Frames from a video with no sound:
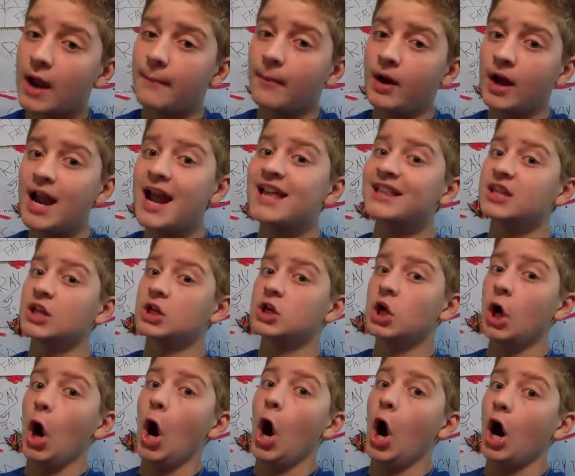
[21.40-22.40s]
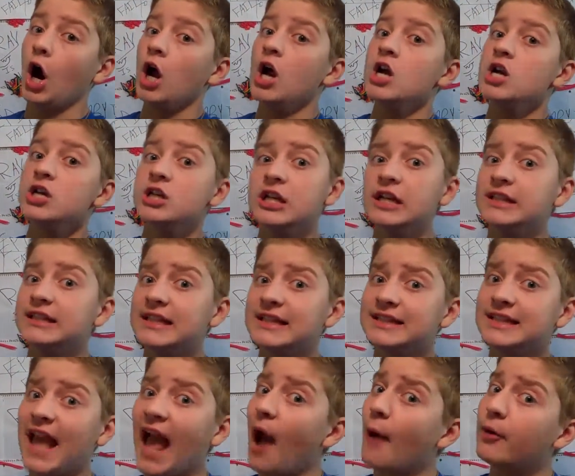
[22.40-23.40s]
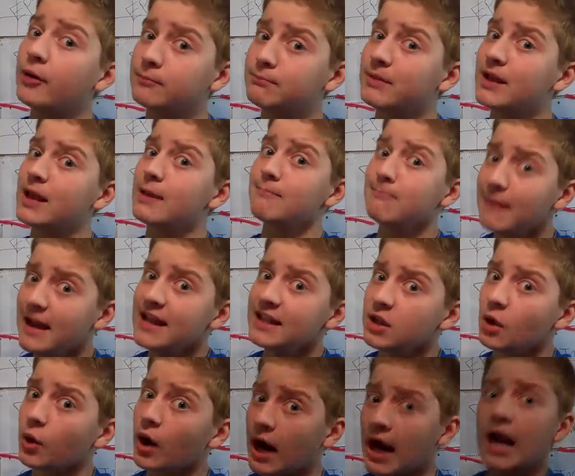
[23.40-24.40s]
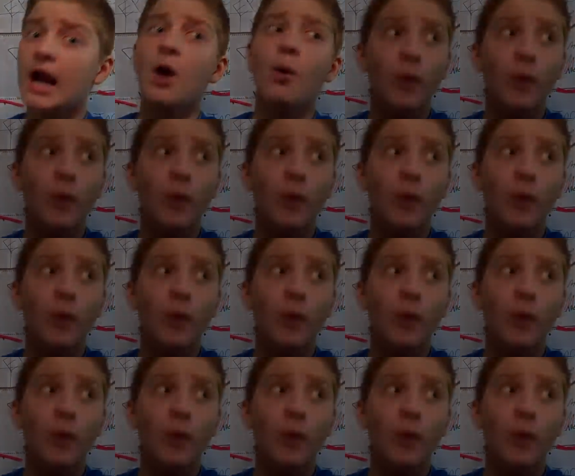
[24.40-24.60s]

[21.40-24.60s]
grandma hitting a car, because this guy was being mean to her.